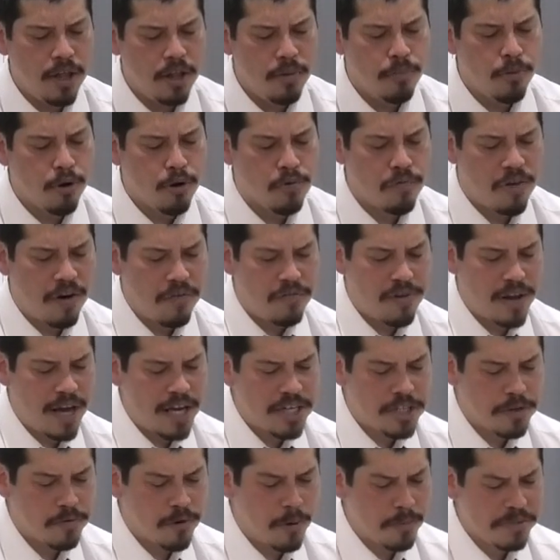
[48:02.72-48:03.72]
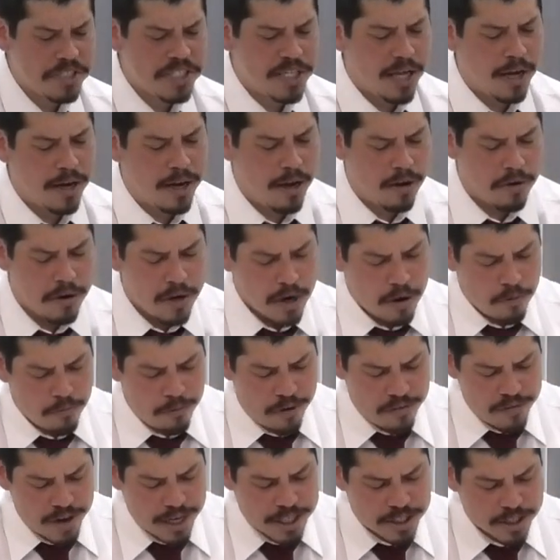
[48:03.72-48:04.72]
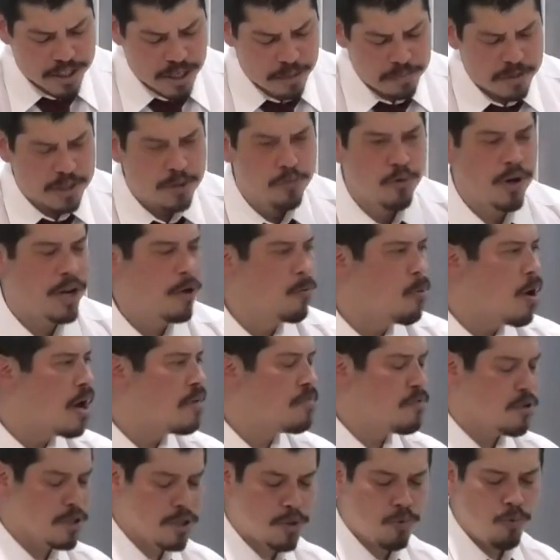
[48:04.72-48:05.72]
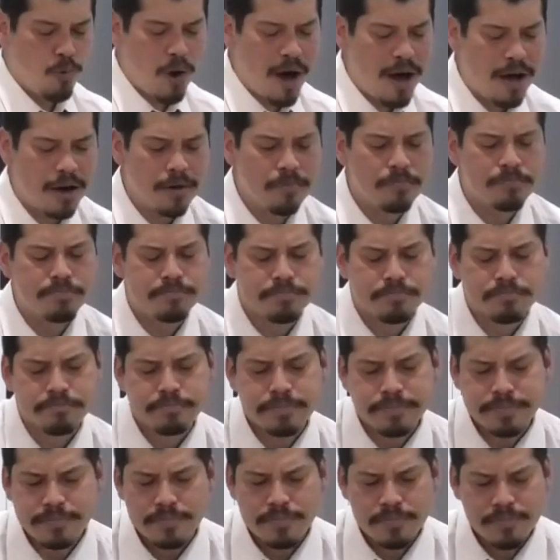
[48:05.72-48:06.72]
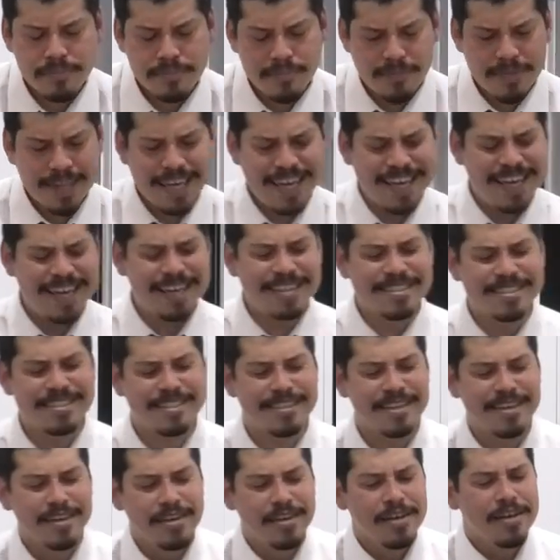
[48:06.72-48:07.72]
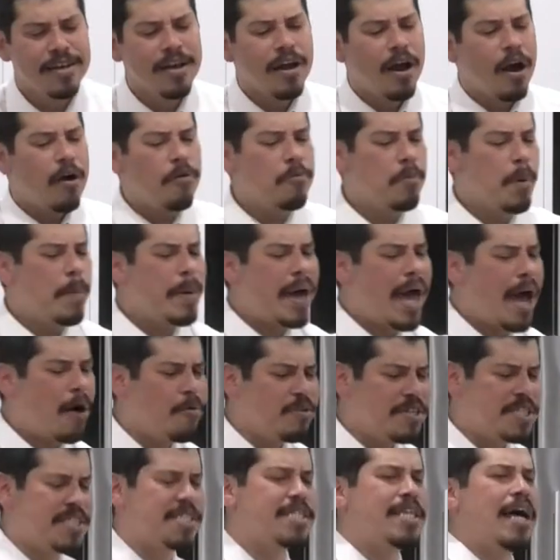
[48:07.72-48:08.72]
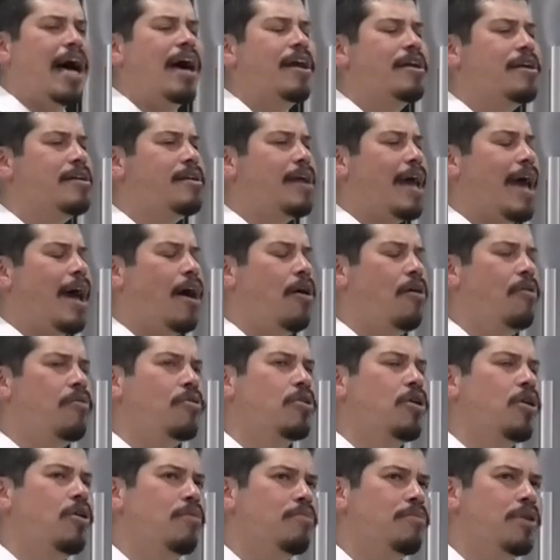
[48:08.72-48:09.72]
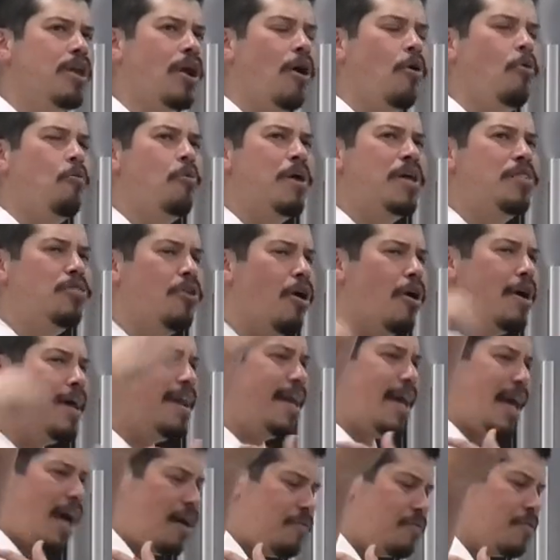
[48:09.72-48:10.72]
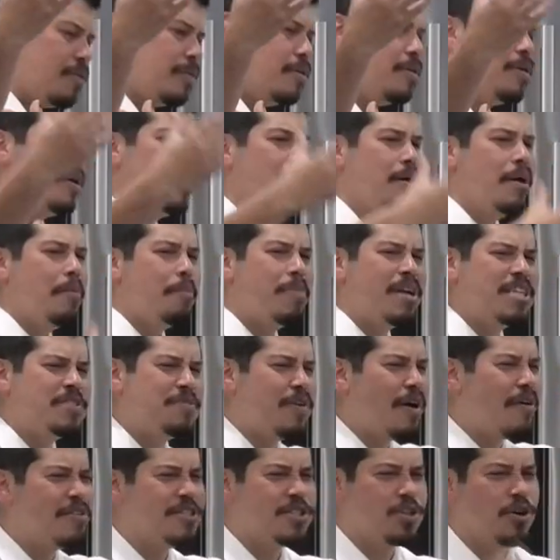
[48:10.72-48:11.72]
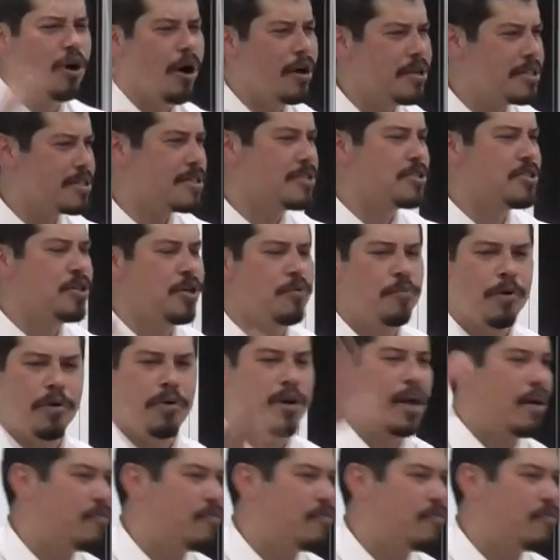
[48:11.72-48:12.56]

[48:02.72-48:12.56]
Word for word: in the book of Revelation, we're almost done now, Revelation chapter 21, verse 1, is remember how we started, how, you know, we're not in heaven, but as far as God is concerned, we're in